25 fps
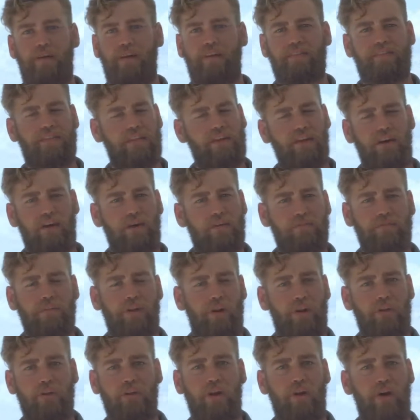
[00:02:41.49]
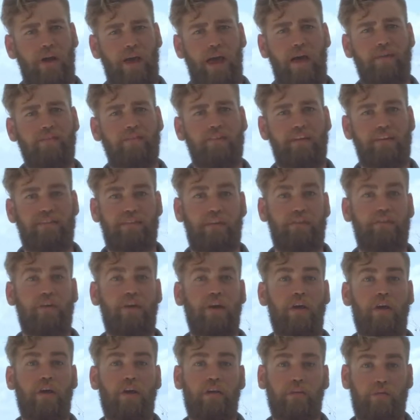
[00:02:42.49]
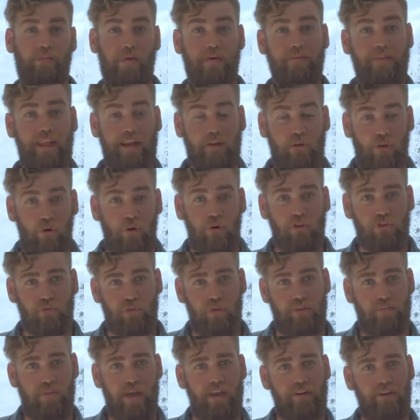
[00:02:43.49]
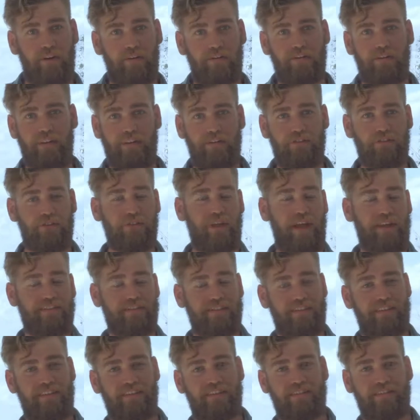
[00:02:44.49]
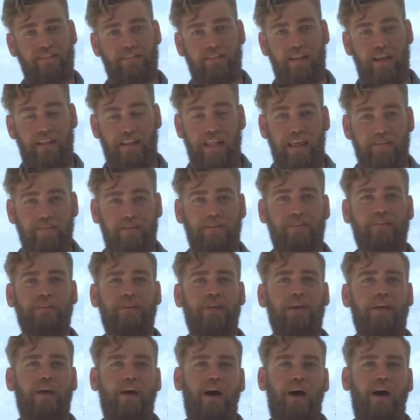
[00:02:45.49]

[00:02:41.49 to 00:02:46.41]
And I said, no, I haven't. He said, remember that course we met on in 2011?